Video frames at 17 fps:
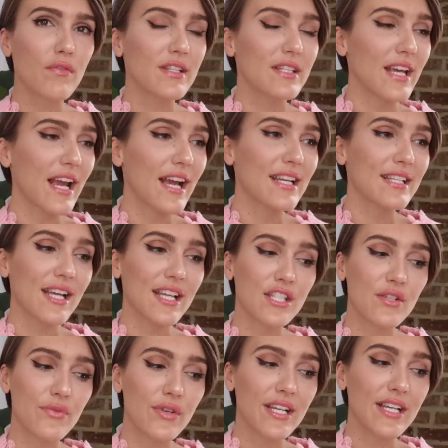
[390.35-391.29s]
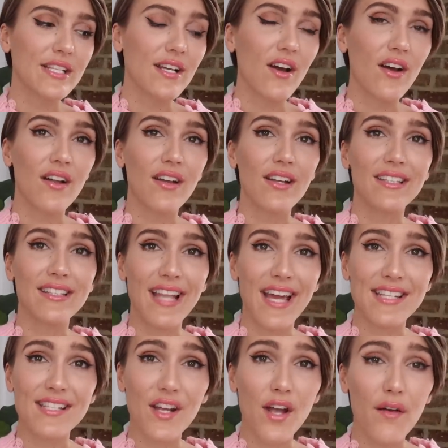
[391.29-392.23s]
Obviously accessories are
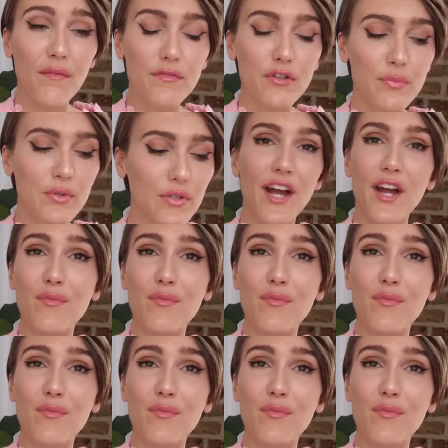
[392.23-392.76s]
less uncomfortable.